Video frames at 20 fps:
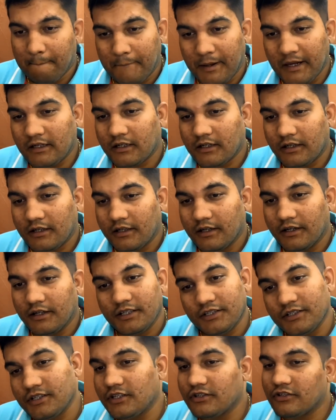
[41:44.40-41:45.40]
but
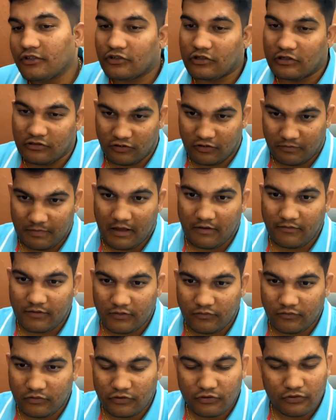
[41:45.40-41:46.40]
disease is also
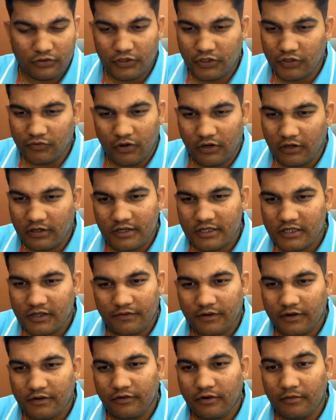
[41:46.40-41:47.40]
powerful. So you only
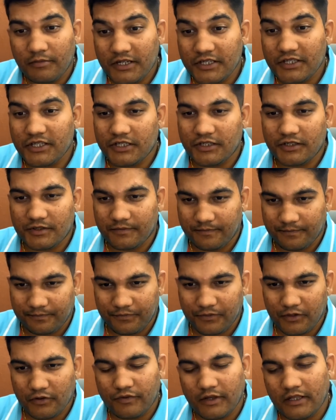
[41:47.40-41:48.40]
suffer from disease.
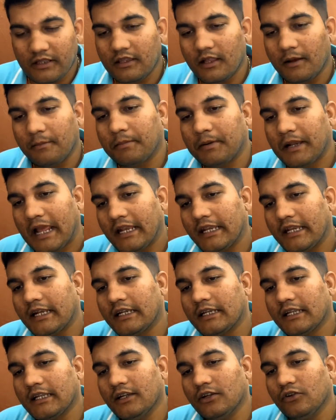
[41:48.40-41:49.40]
When the
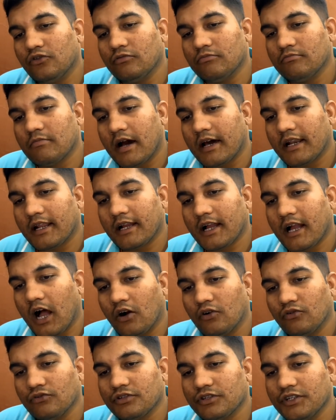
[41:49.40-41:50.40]
planet into Marak
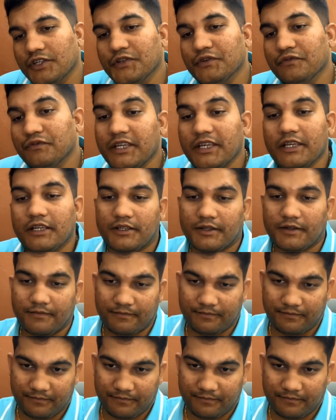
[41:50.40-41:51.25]
house is weak,